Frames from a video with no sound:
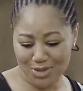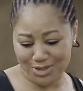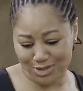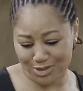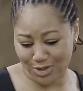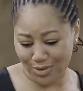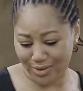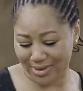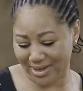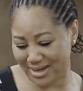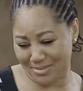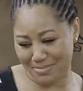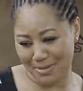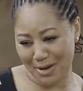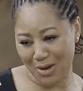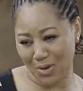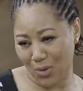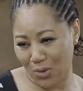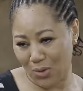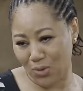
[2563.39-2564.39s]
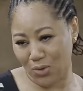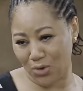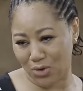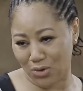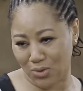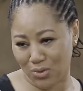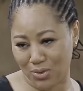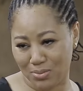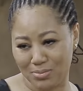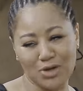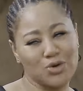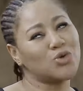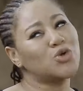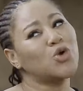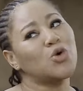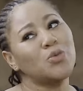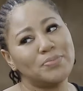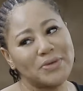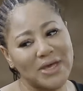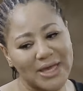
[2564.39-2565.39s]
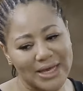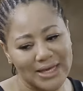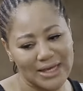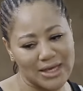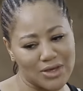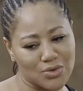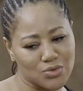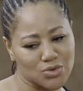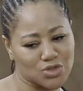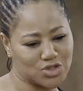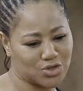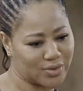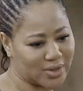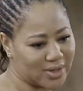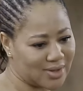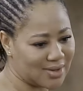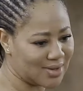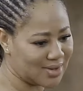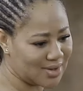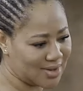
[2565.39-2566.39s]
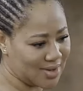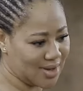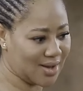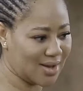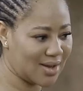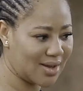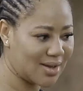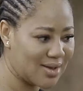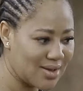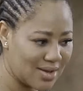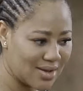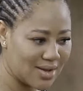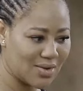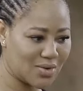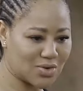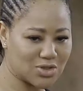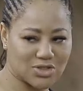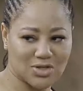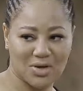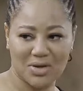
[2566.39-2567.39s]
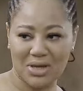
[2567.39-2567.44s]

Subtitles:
who is talking about uncle? Because don't be a killjoy. Eh? Who is